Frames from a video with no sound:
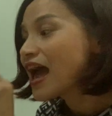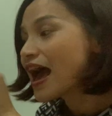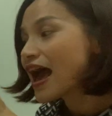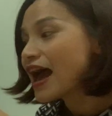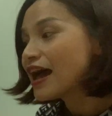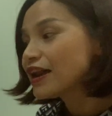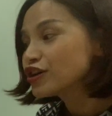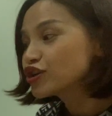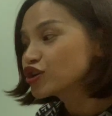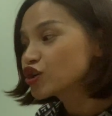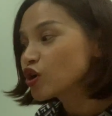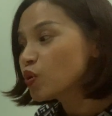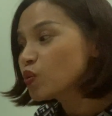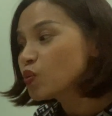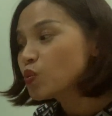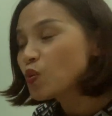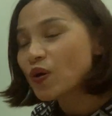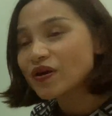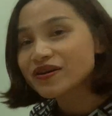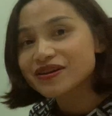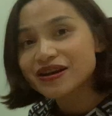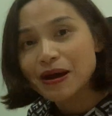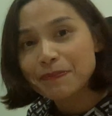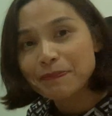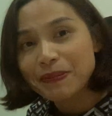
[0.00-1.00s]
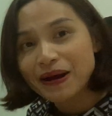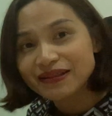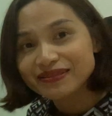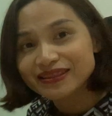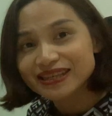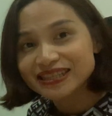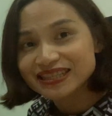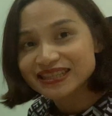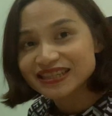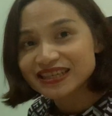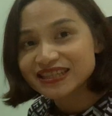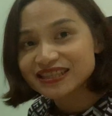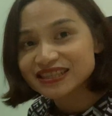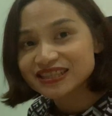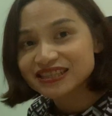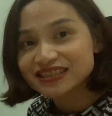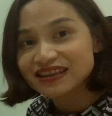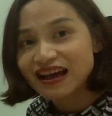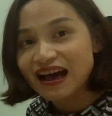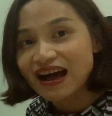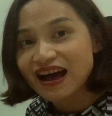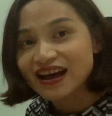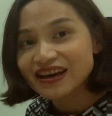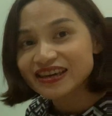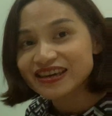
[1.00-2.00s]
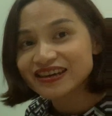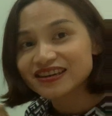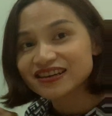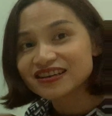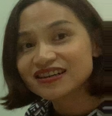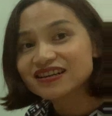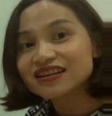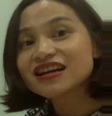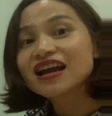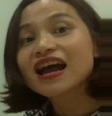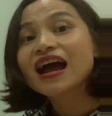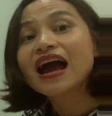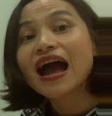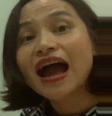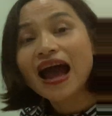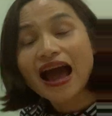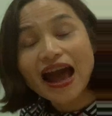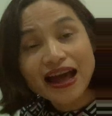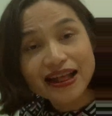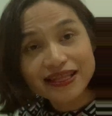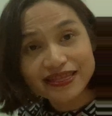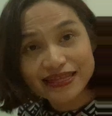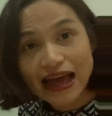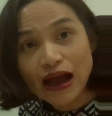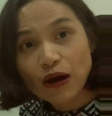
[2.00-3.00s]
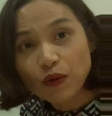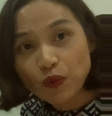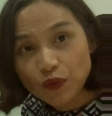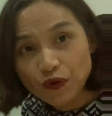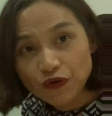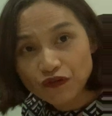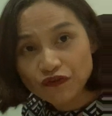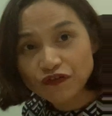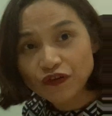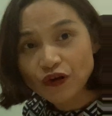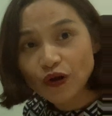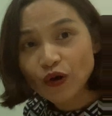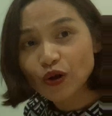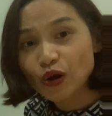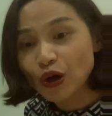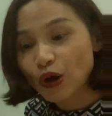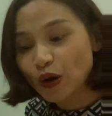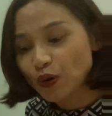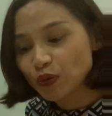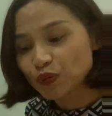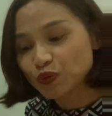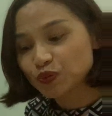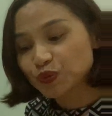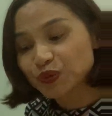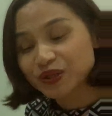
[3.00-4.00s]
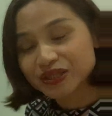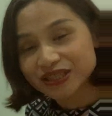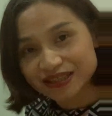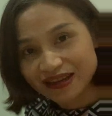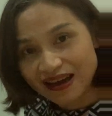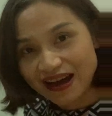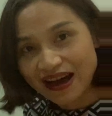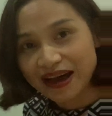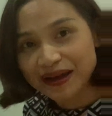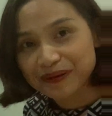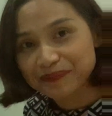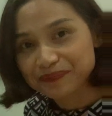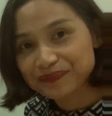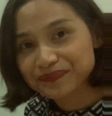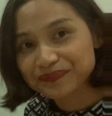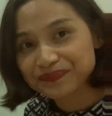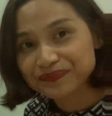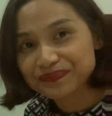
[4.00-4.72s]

And don't worry about this little scar here, and that will go with time.